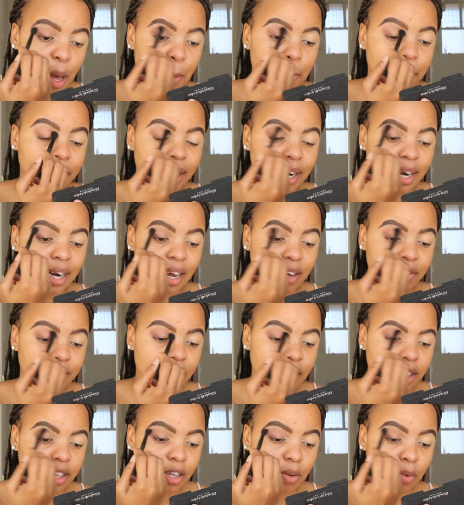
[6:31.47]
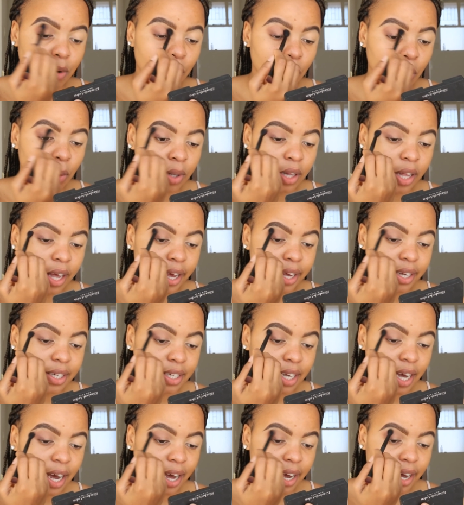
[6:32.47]
but I love that they were all
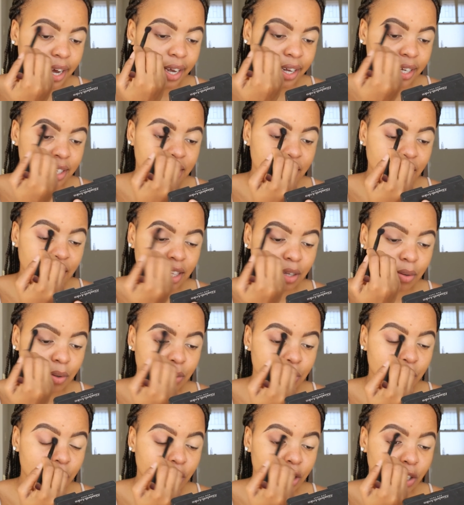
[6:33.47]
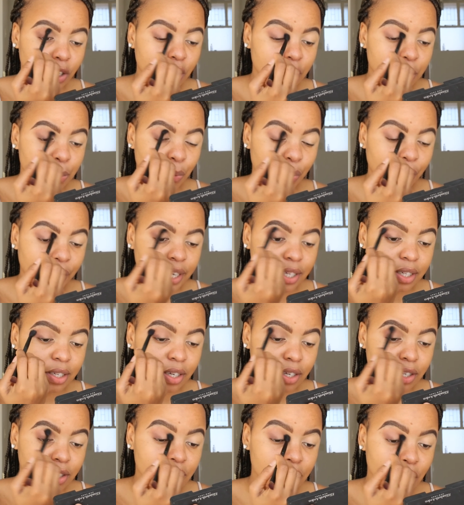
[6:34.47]
airtight and they were really good
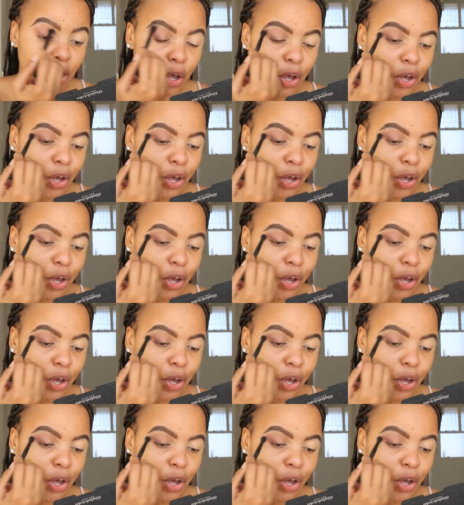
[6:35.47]
prices.